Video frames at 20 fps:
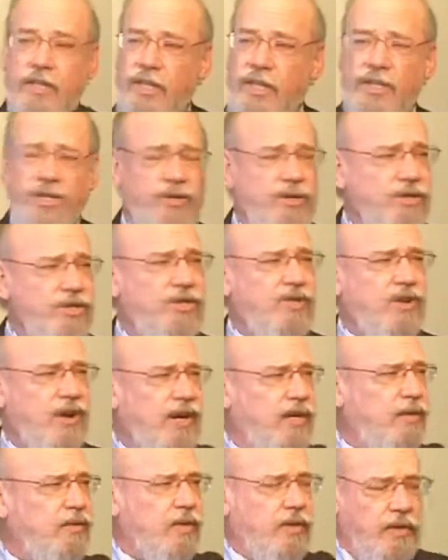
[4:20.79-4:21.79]
Easter
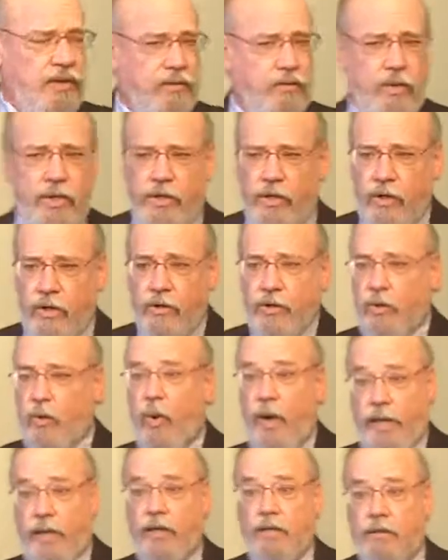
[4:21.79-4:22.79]
started with an
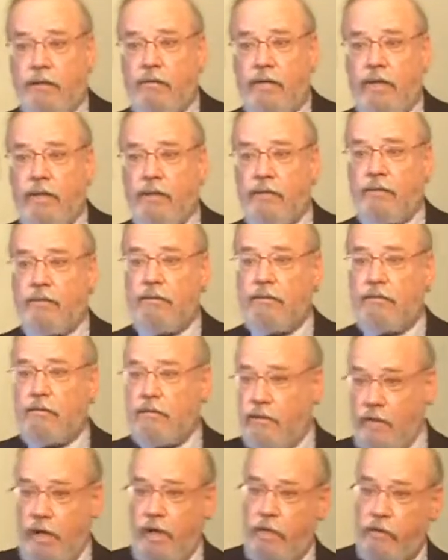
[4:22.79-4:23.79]
earthquake, right?
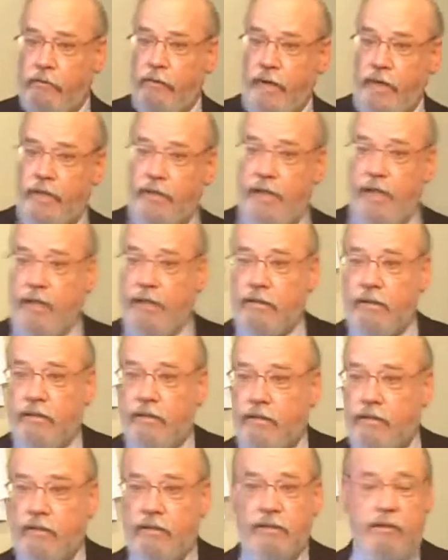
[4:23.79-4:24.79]
If you've not read that,
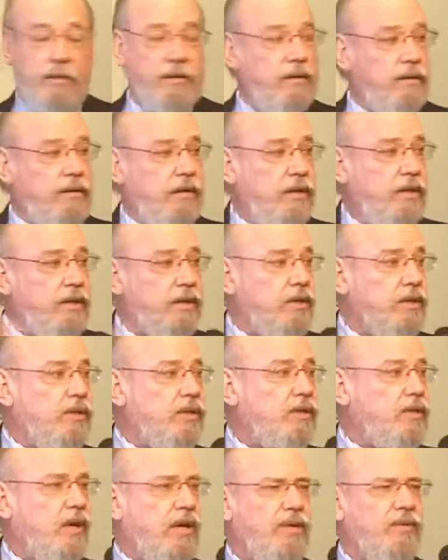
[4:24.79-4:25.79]
Easter
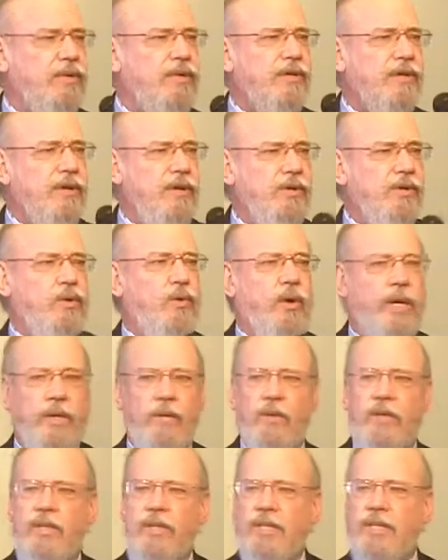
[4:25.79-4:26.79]
started with an
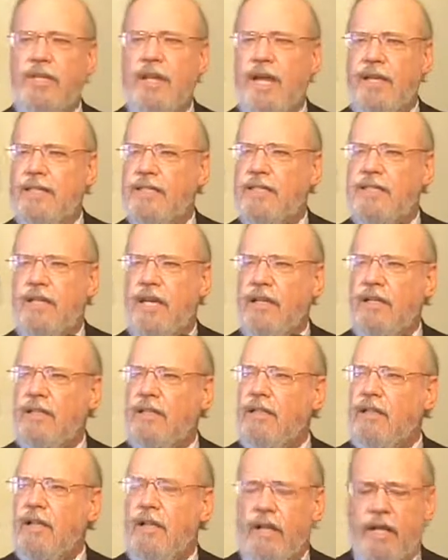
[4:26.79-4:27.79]
earthquake, which is not
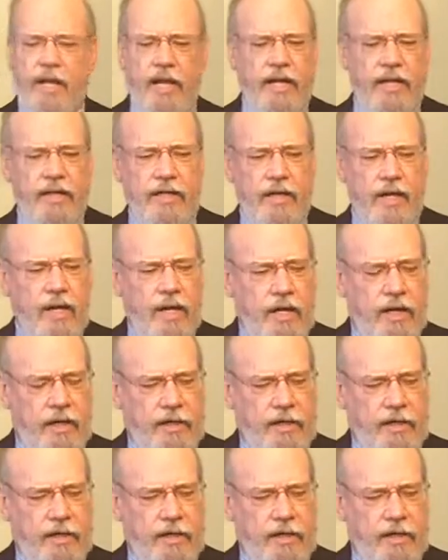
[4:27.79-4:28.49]
subtle, and